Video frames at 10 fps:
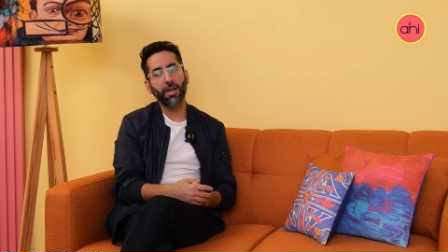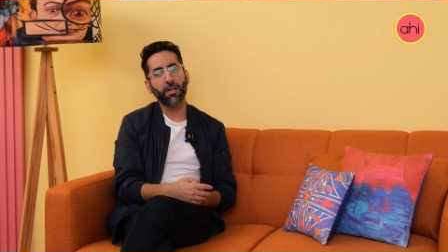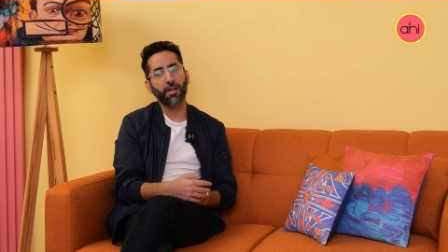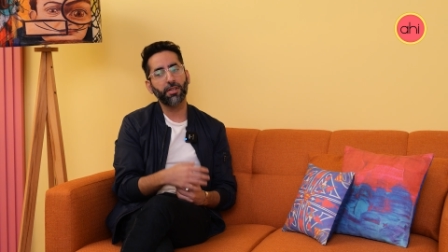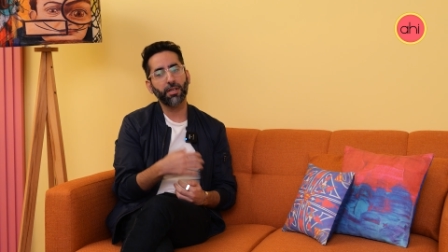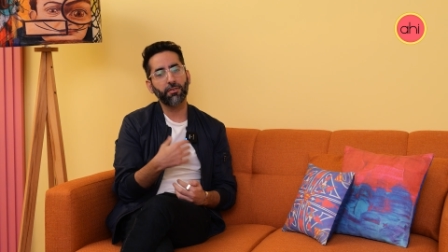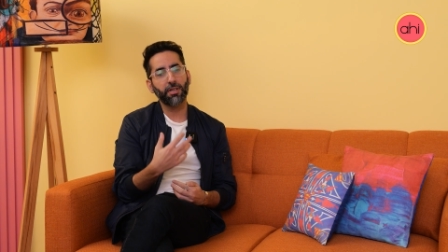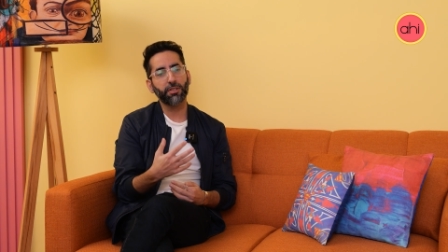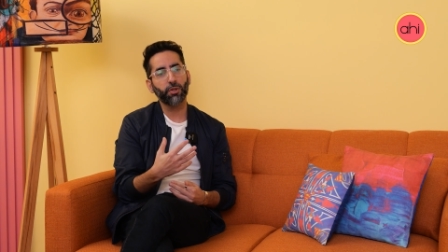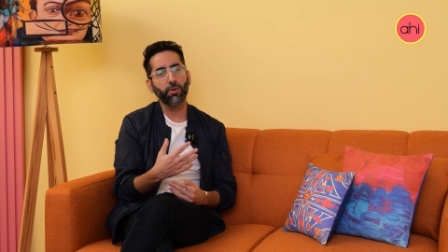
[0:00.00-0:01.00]
I think it
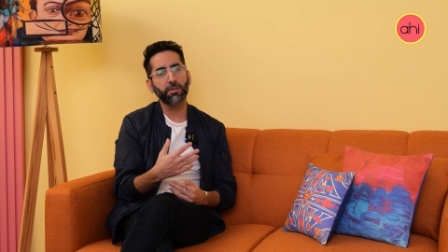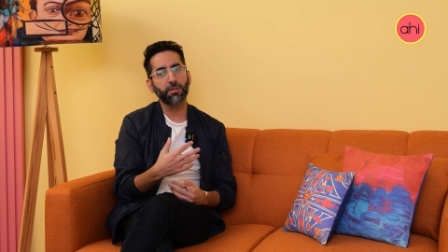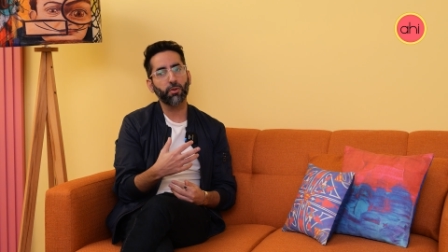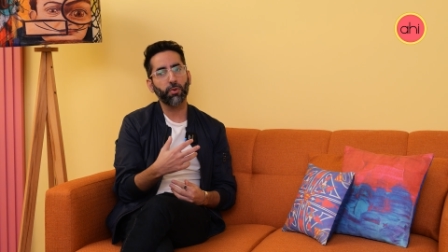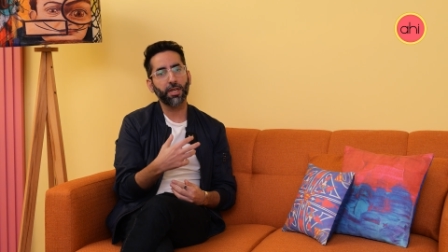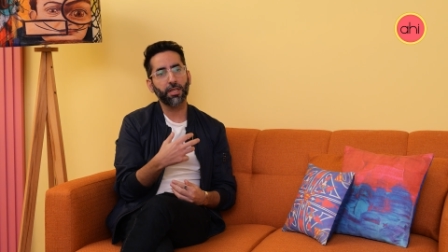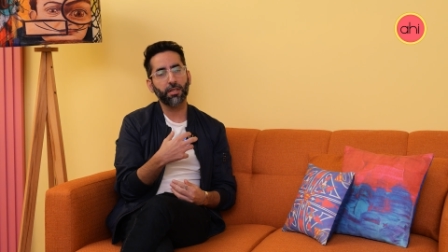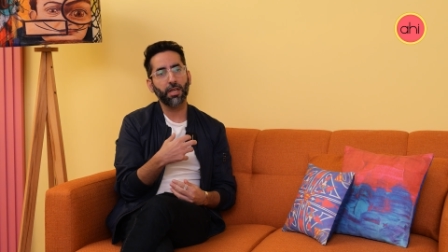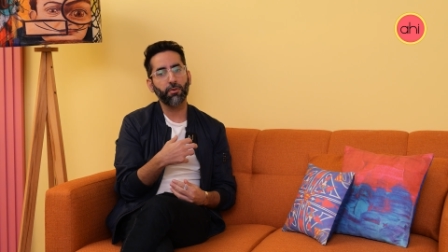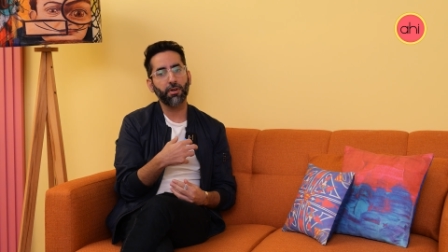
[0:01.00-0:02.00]
really shows in the way
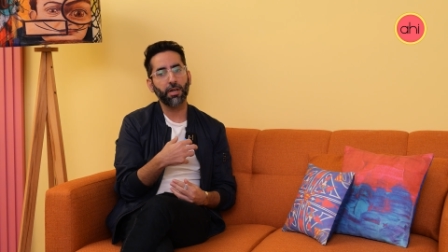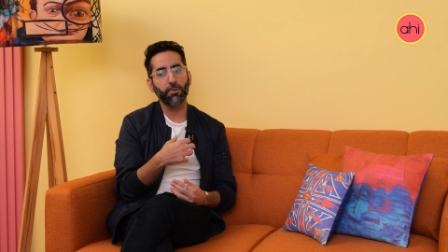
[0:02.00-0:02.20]
that they were